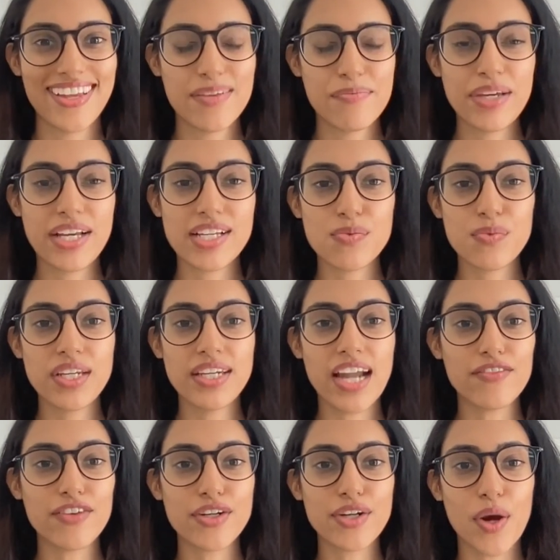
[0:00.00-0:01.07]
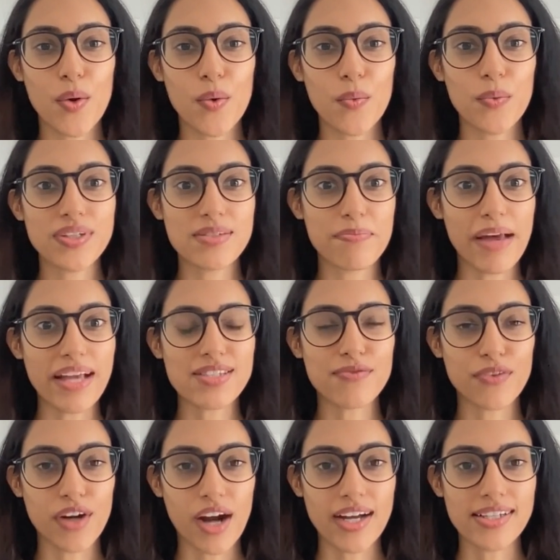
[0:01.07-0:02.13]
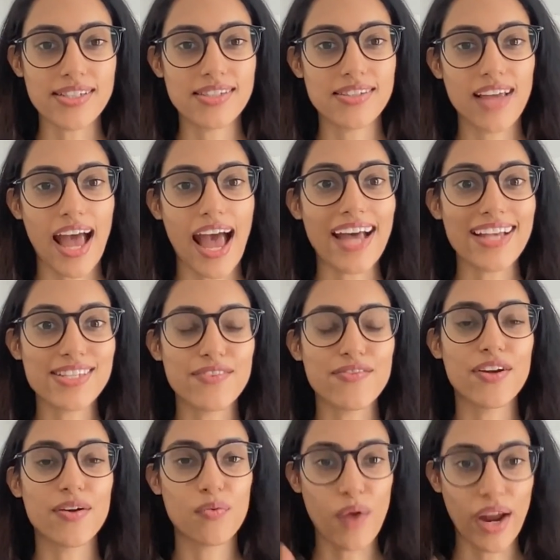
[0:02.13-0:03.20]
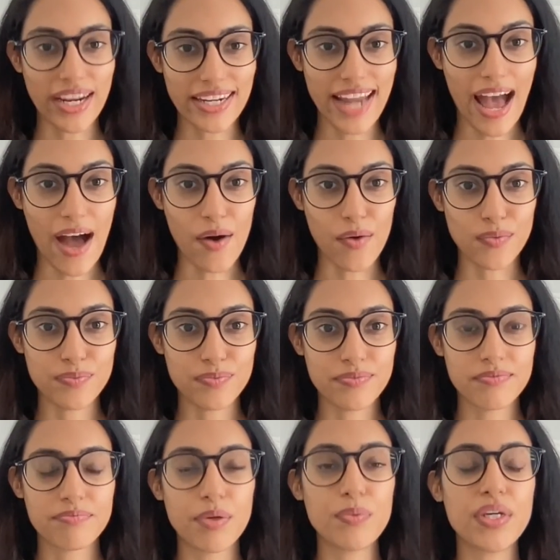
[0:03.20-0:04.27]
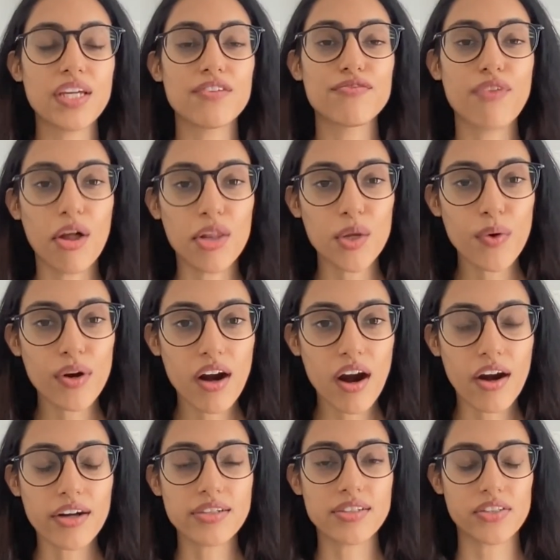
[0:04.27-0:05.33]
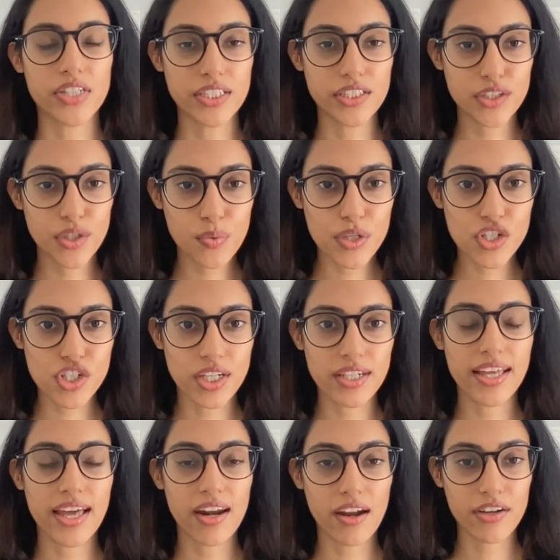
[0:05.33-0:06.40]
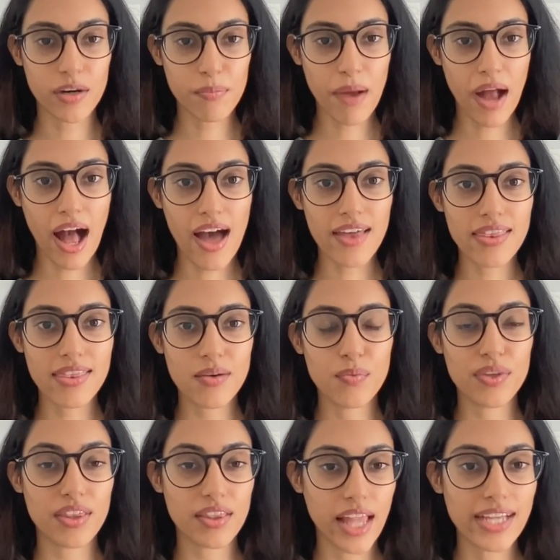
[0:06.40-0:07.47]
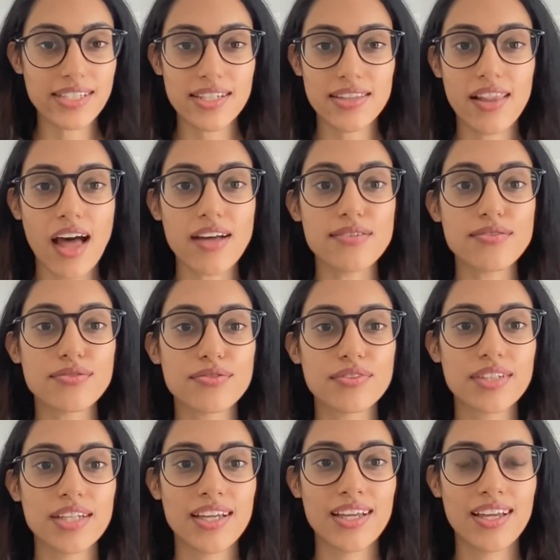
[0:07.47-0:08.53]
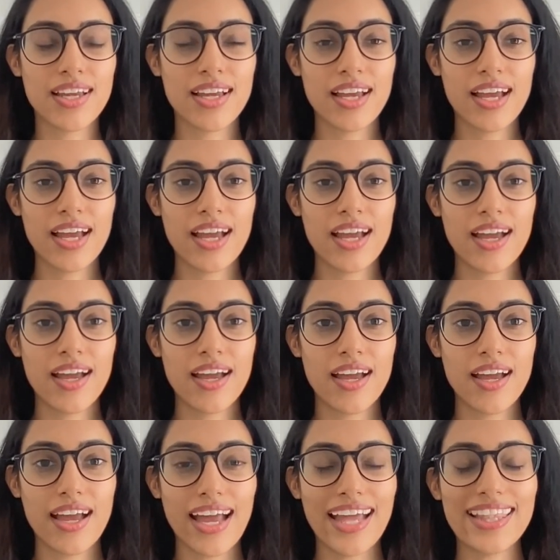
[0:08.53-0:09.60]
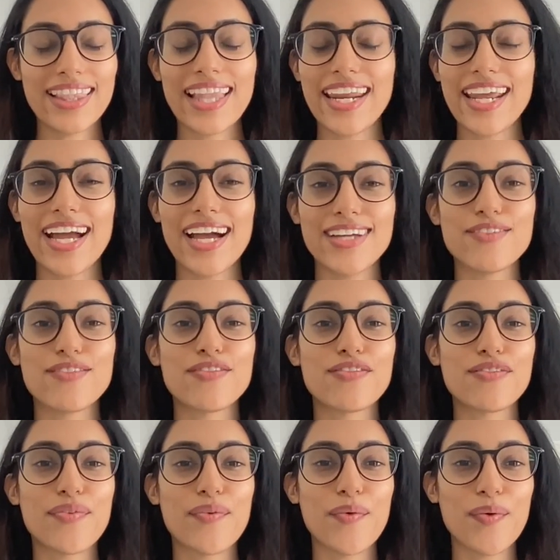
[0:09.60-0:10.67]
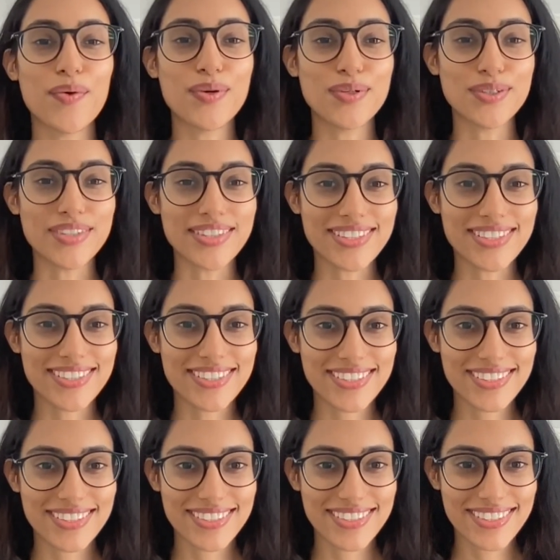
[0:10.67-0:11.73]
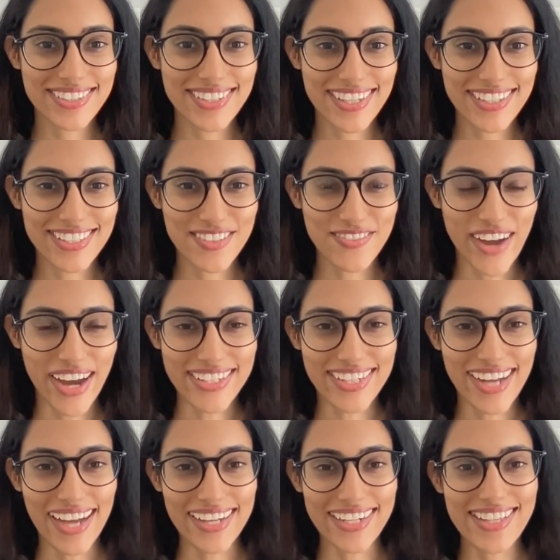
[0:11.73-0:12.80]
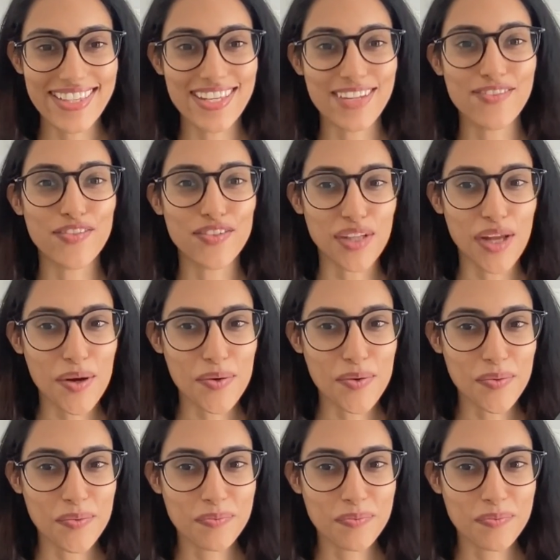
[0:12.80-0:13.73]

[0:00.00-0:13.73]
because we never know what's best for us as of right now. But we can follow our heart, our intuition, get on our path with light and love, and let it unfold in divine guidance and flow.